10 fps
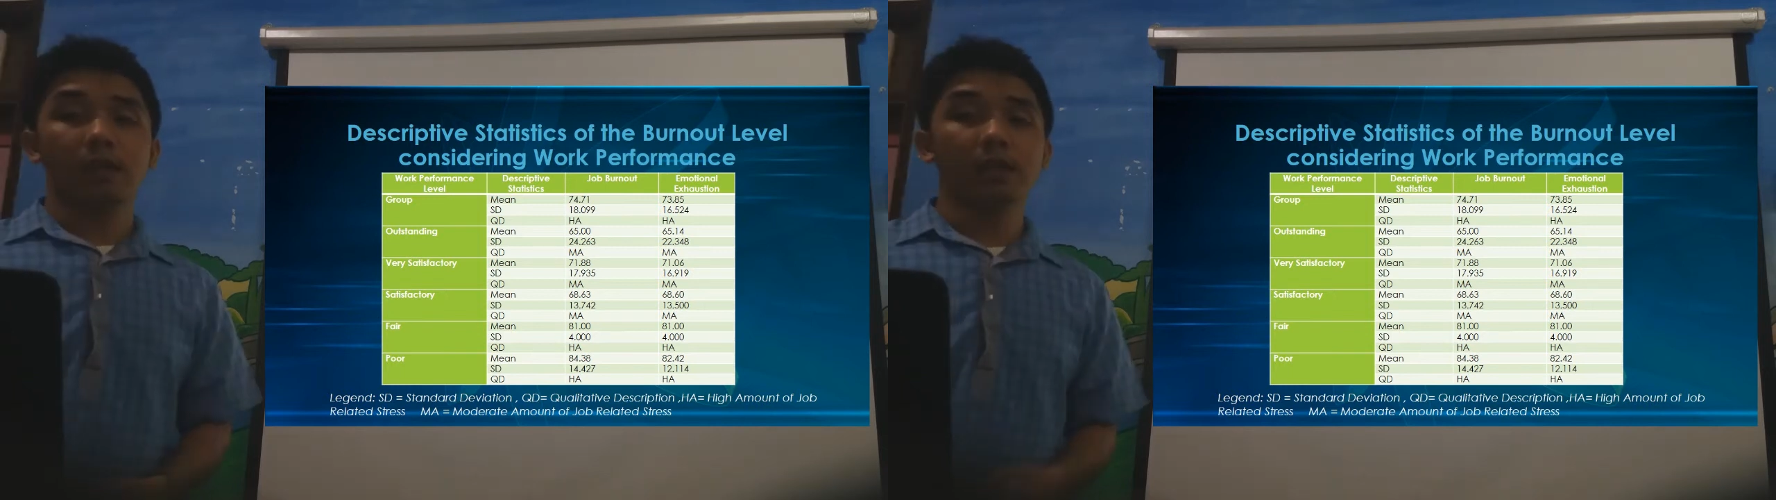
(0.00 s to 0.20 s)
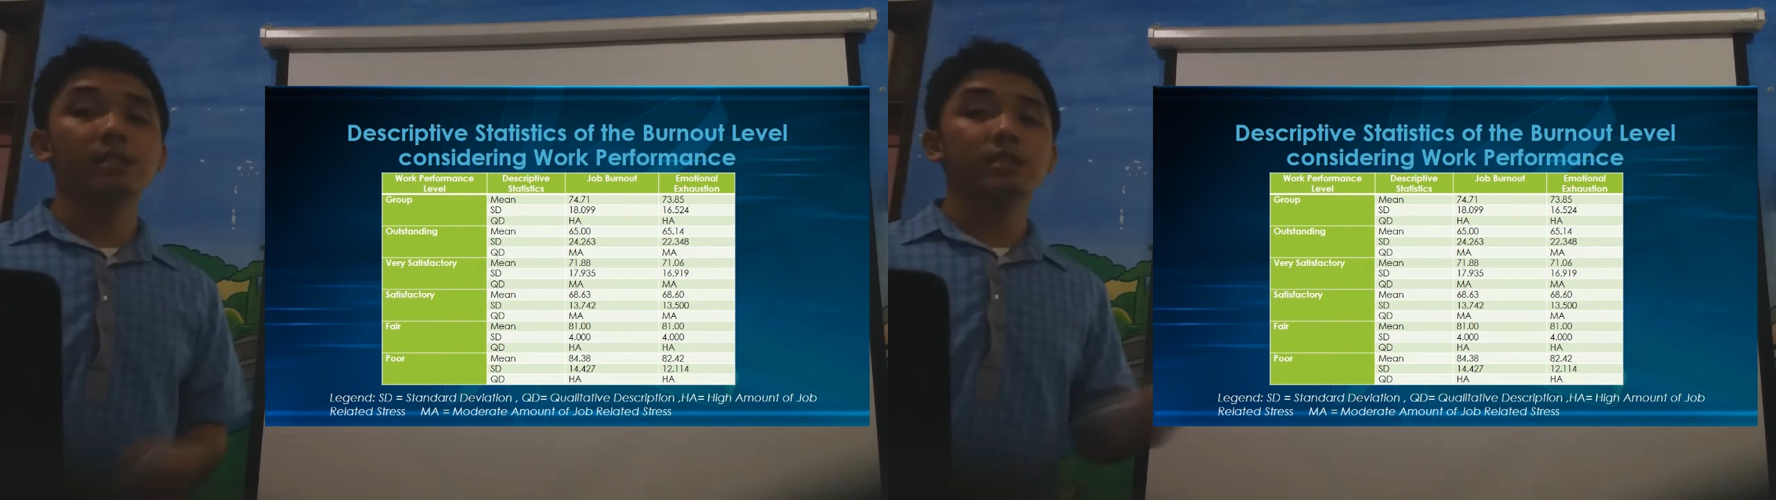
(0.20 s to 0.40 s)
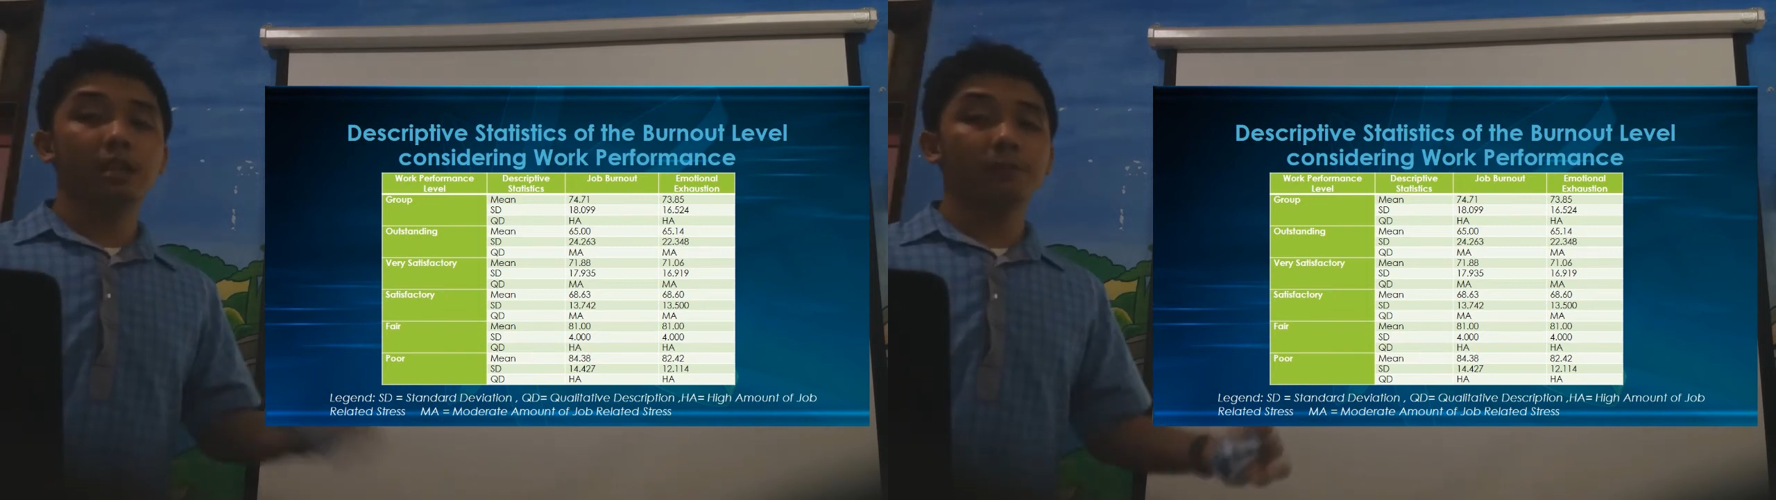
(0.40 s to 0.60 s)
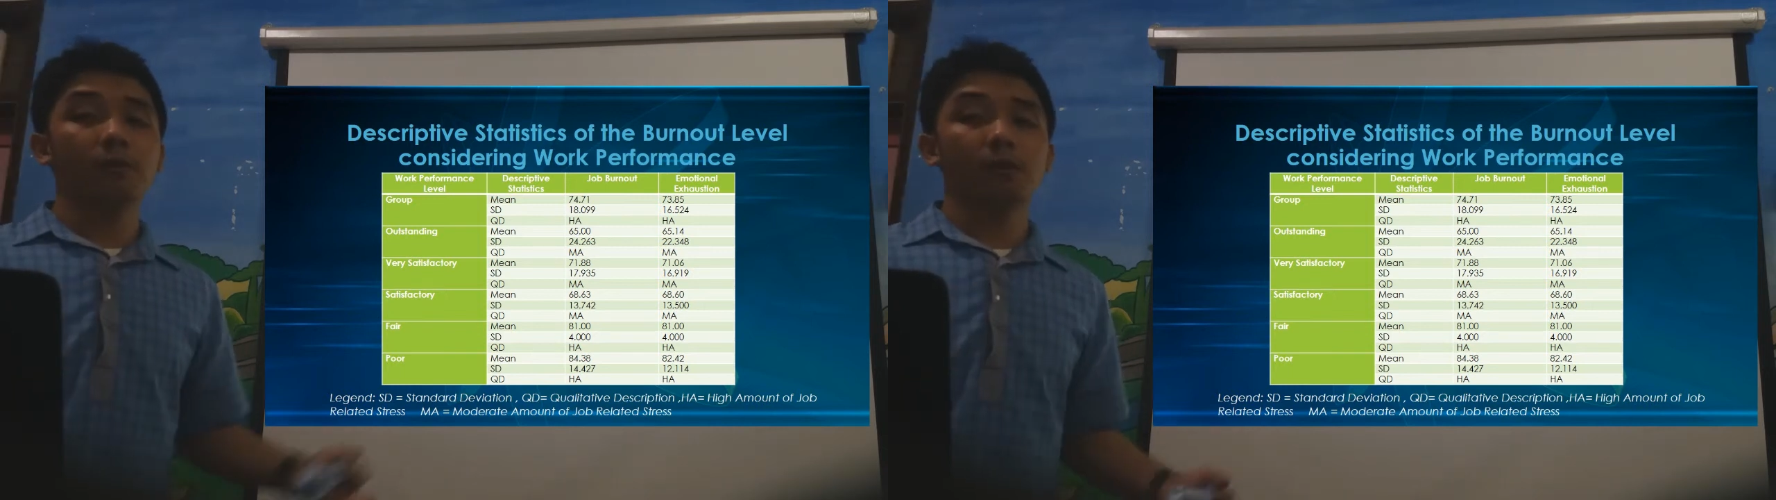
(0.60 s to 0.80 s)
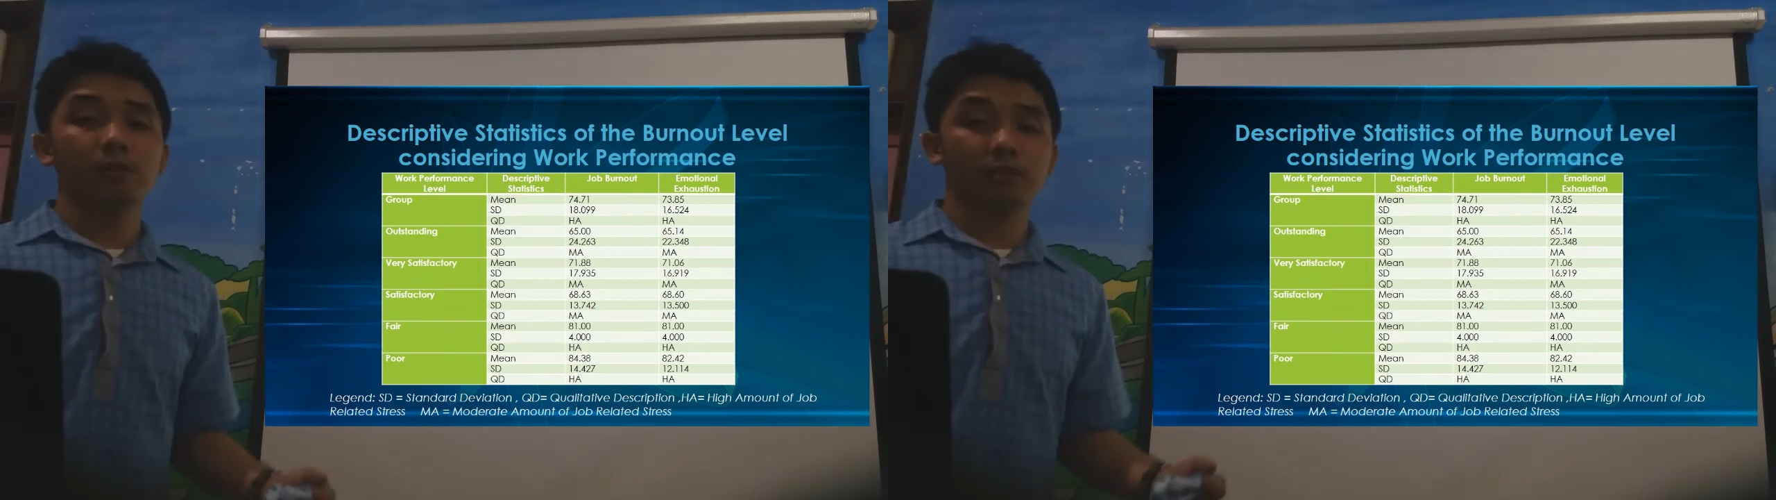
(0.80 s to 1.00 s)
This
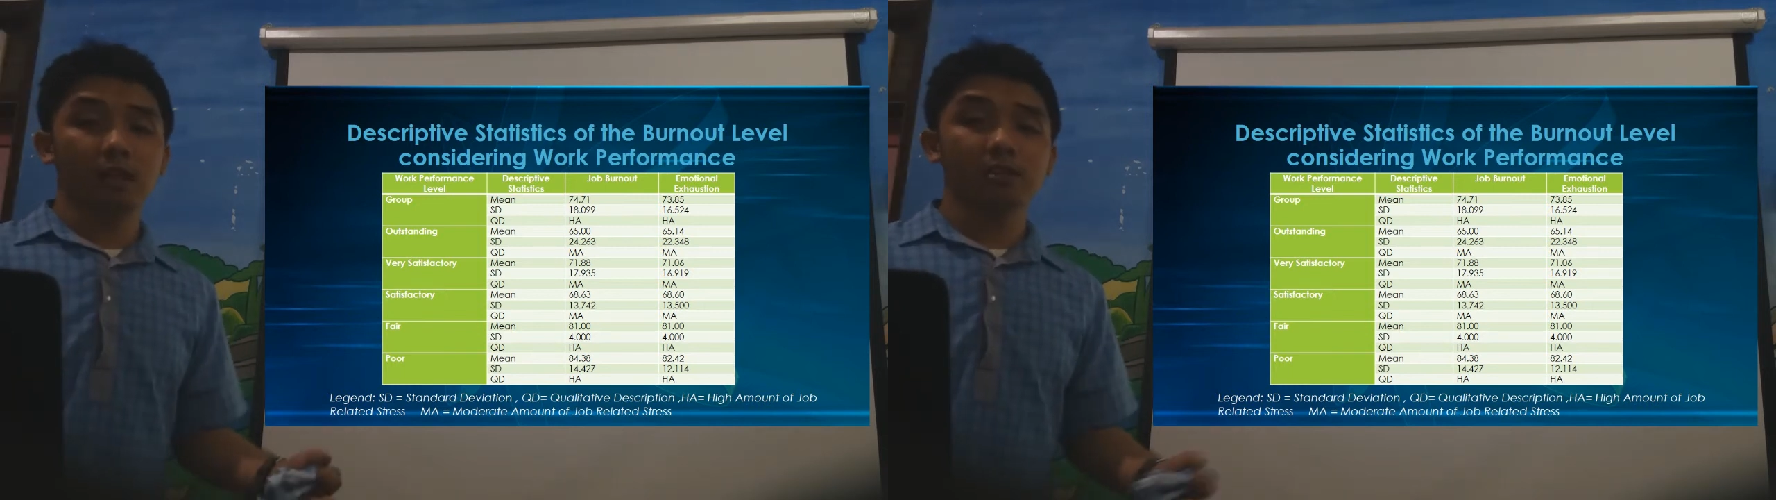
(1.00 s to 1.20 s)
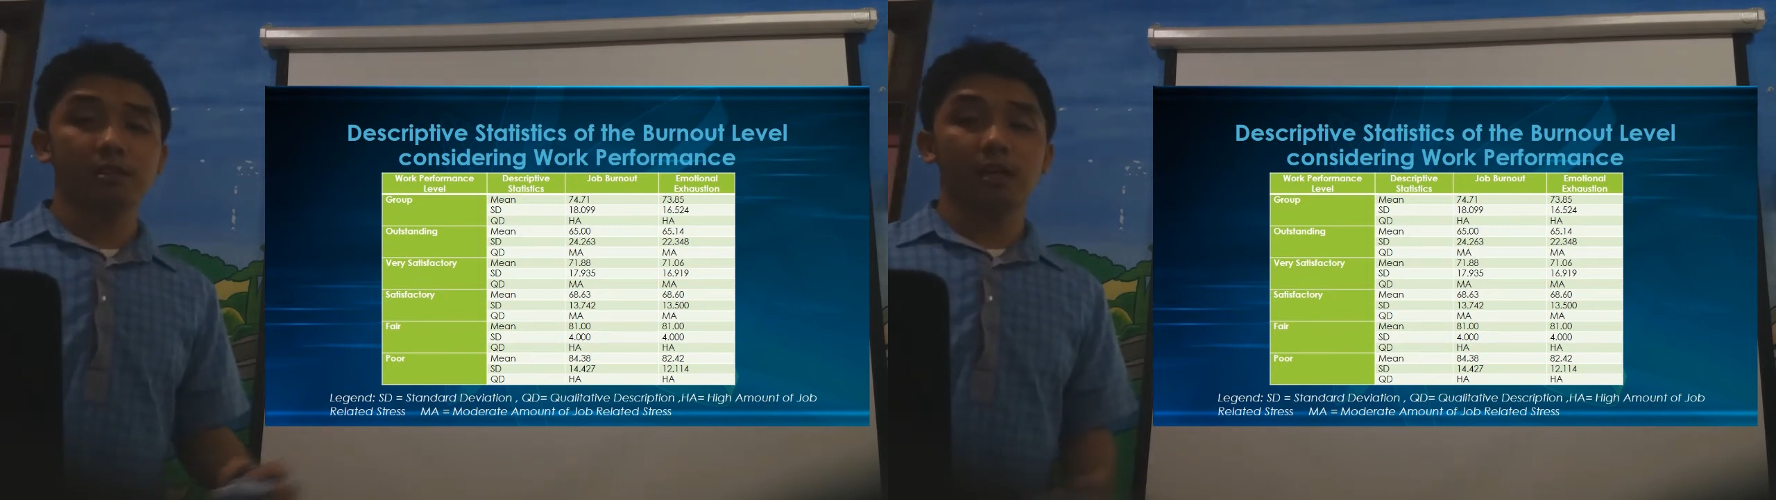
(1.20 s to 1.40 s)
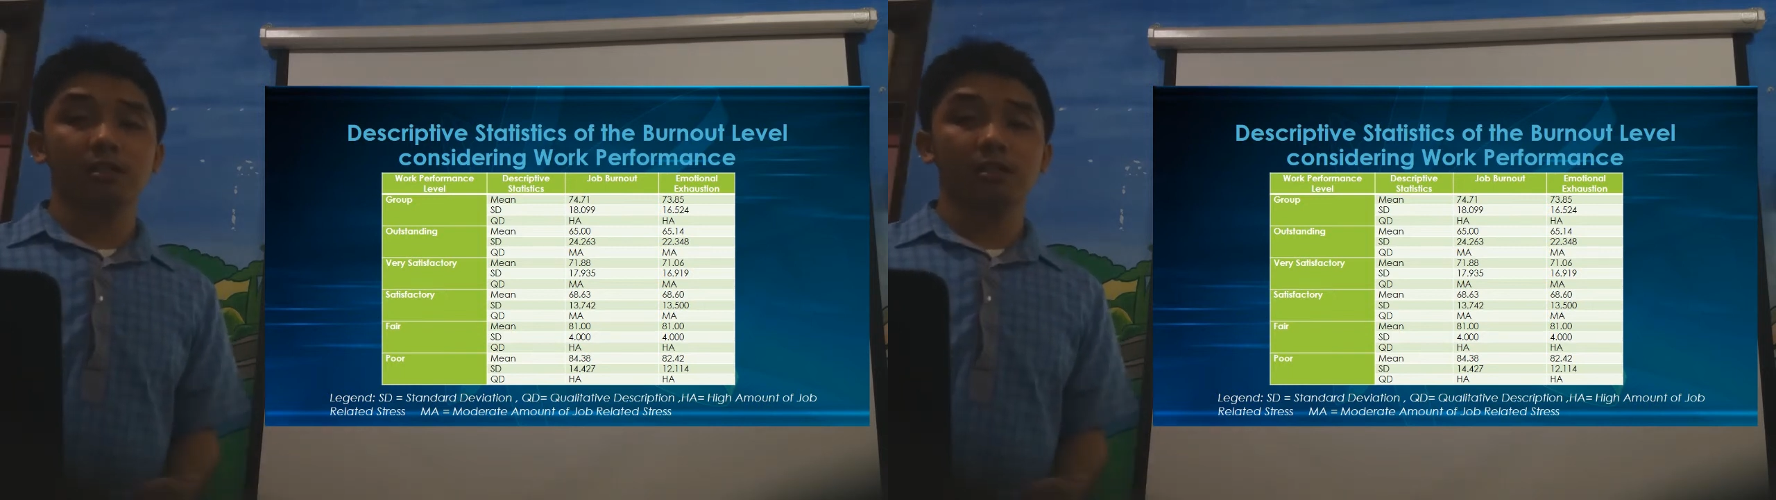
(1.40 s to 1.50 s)
table tells